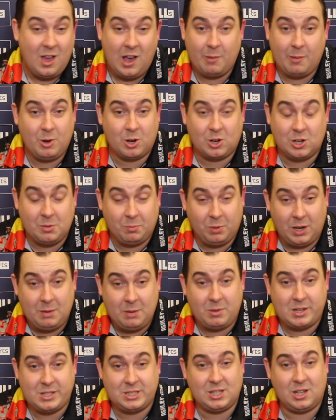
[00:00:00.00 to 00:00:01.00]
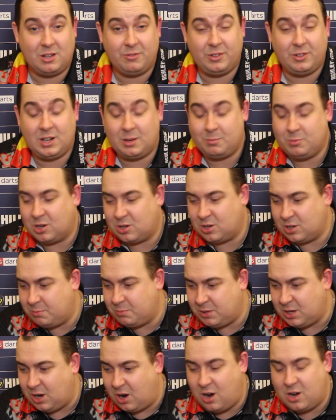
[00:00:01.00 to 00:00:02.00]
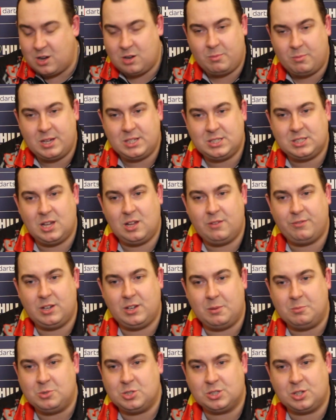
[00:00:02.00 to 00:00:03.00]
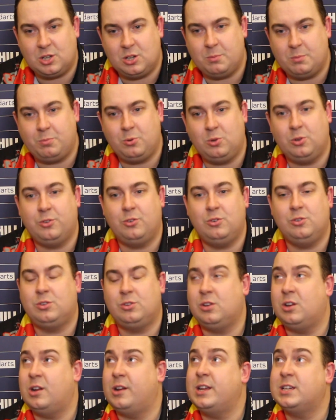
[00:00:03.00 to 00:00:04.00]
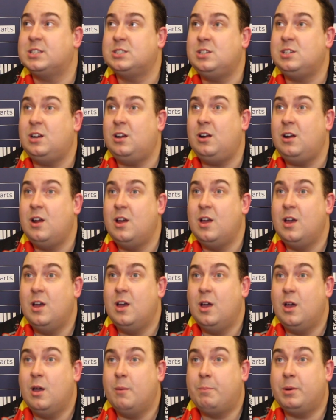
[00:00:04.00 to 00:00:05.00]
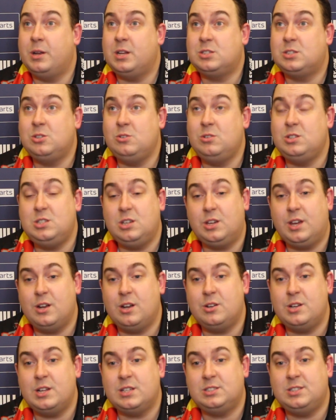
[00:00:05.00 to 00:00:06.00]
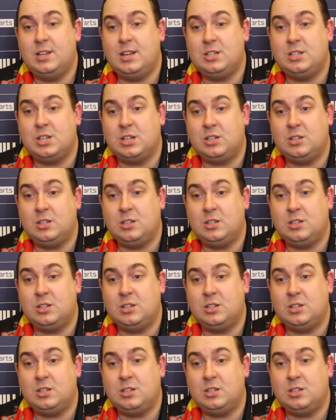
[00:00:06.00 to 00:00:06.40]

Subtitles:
I'm not going to blame myself, and I'm not going to be hard on myself, and I'm just going to pull through to the next year. But as soon as you get on that stage